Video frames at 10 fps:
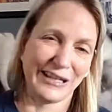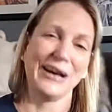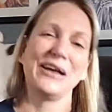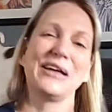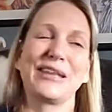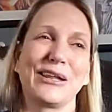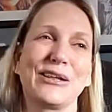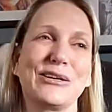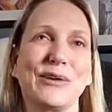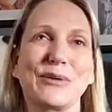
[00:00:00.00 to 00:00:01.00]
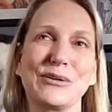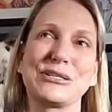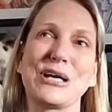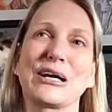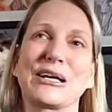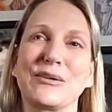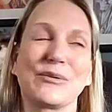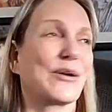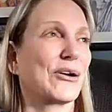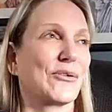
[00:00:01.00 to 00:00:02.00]
The other day we were
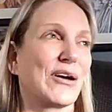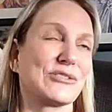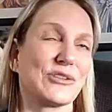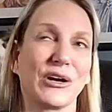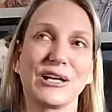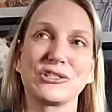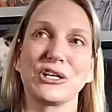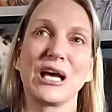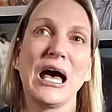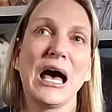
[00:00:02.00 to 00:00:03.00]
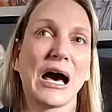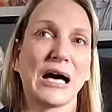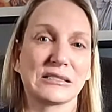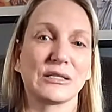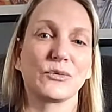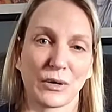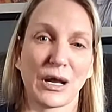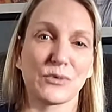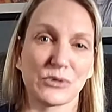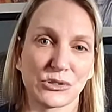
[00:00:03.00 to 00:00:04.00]
at a restaurant actually. I said when
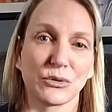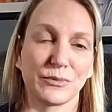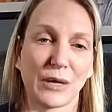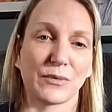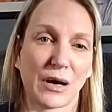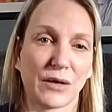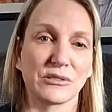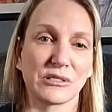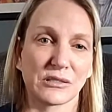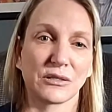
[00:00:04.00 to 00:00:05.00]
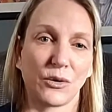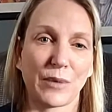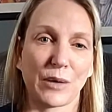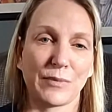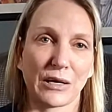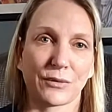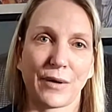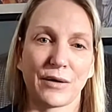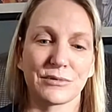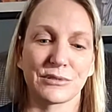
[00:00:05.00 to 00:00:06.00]
I was doing my rounds, my medic
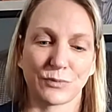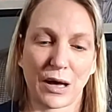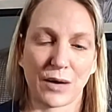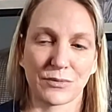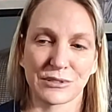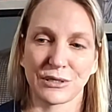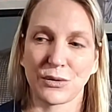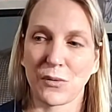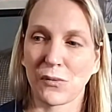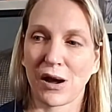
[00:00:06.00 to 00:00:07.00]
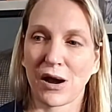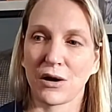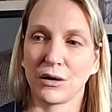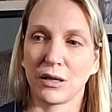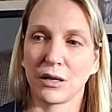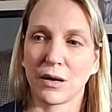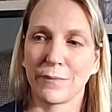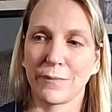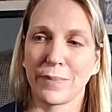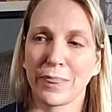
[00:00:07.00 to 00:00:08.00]
rounds, I was in the OR, and
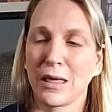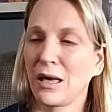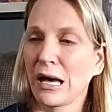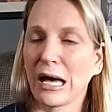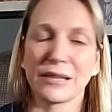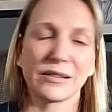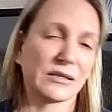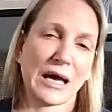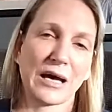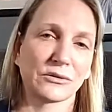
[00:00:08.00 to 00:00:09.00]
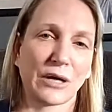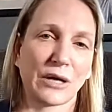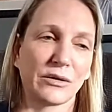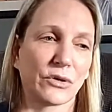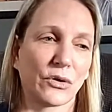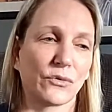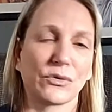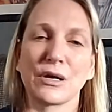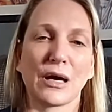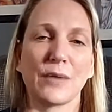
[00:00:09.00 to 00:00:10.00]
the doctor, I don't know.
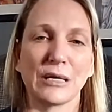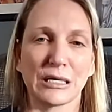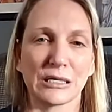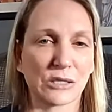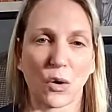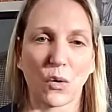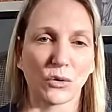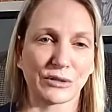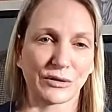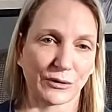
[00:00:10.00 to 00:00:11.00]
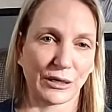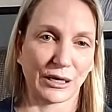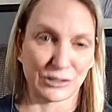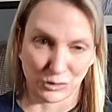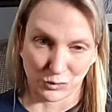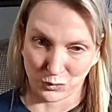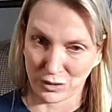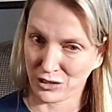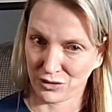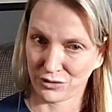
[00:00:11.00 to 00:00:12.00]
I mean, it's a
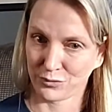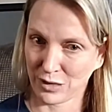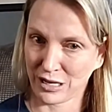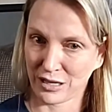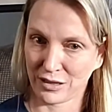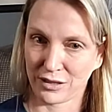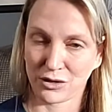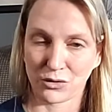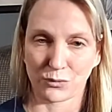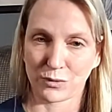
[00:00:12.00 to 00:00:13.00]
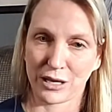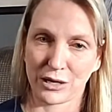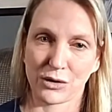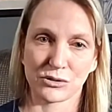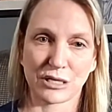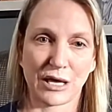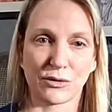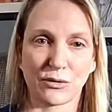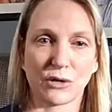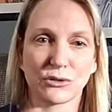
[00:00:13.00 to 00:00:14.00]
weird way, the radio's on,
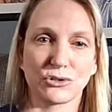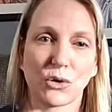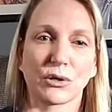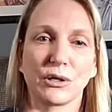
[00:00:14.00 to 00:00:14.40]
they're all joking.